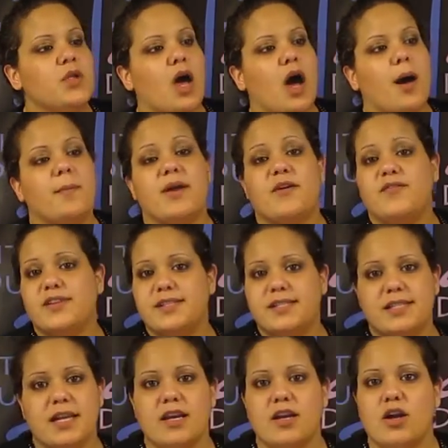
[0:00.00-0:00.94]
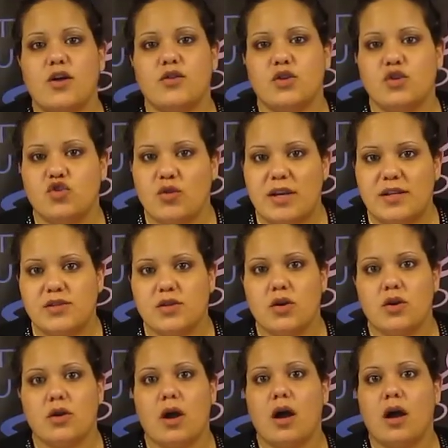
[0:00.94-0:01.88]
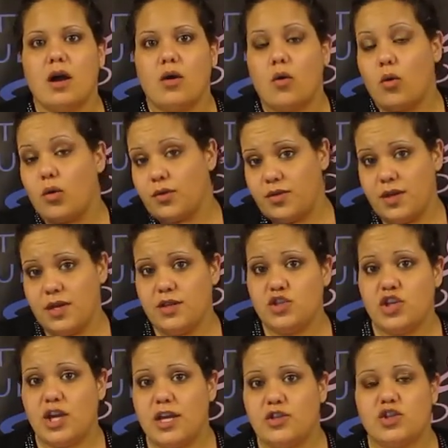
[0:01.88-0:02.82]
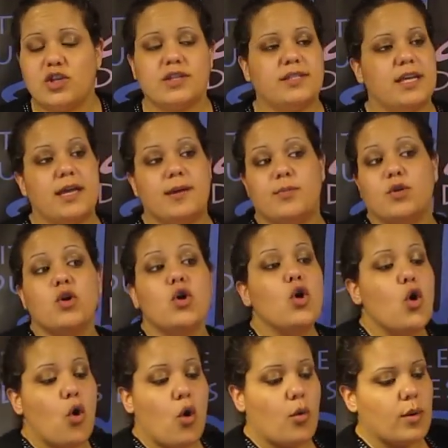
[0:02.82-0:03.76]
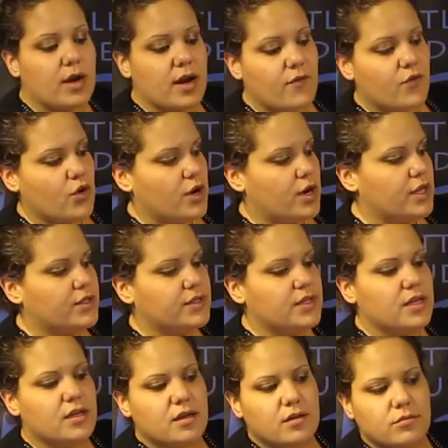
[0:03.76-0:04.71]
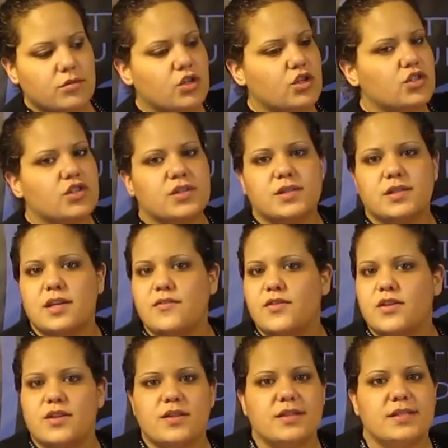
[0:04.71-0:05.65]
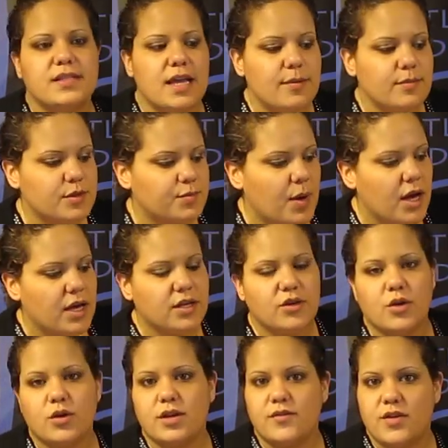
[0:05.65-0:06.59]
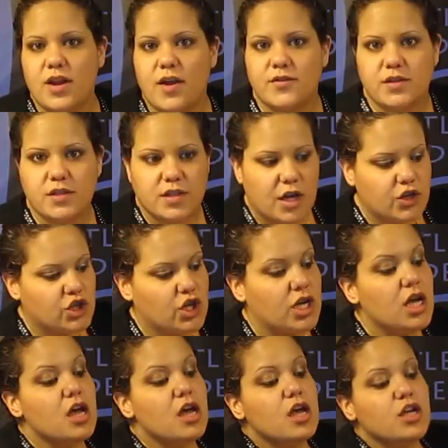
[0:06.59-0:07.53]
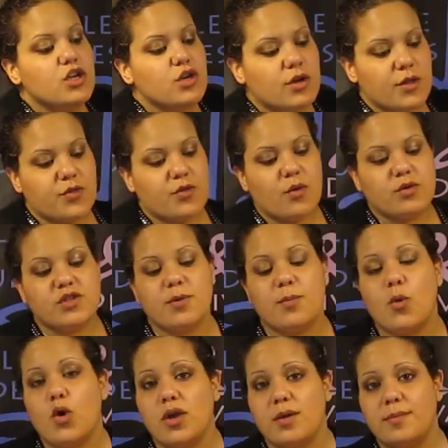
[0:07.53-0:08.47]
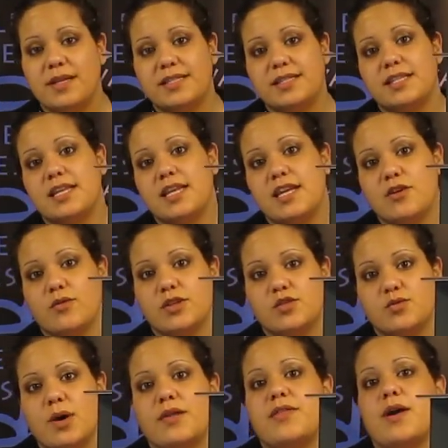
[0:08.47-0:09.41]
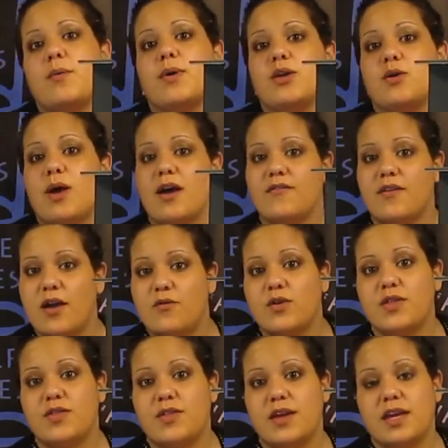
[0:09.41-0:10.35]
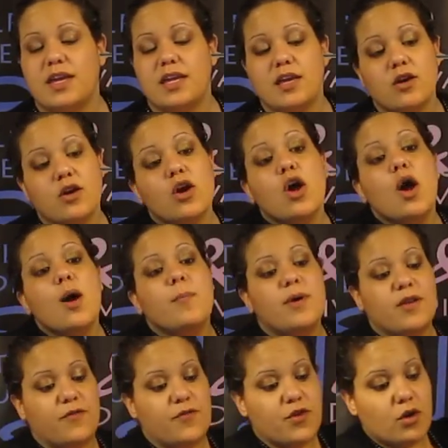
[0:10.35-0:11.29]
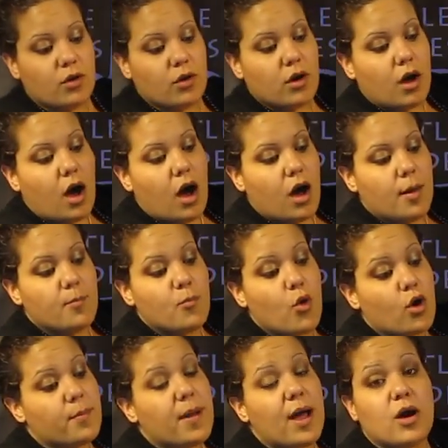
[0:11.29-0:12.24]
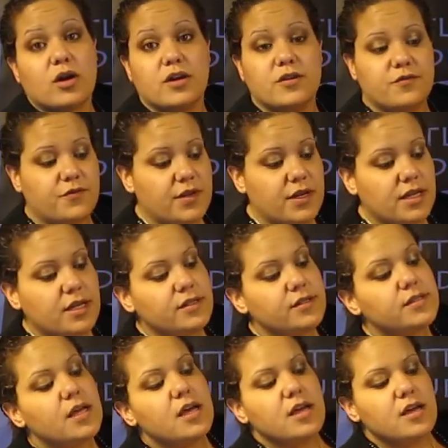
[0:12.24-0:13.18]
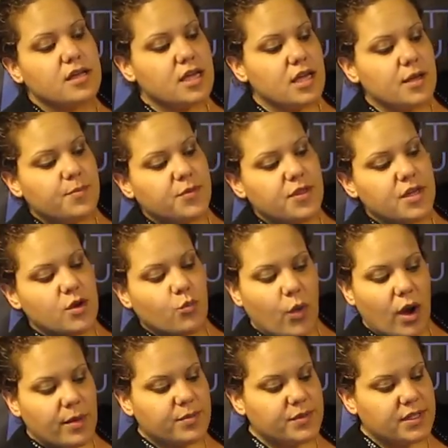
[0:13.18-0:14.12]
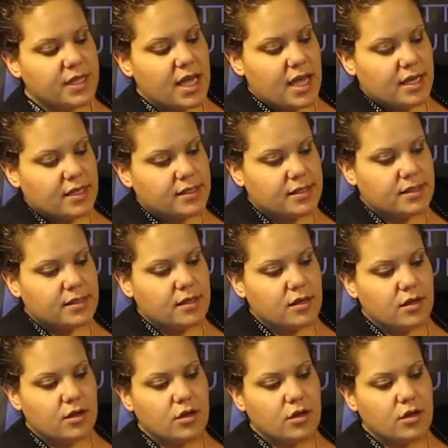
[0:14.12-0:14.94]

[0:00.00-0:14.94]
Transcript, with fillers: Um, if it's sitting on the dresser uh, or the changing table or whatever it is, you can just leave it in the same spot. You don't even have to touch it. You can throw some ointments in here as well. That way you have everything here. But if you're uh, more about convenience, keep the wipes case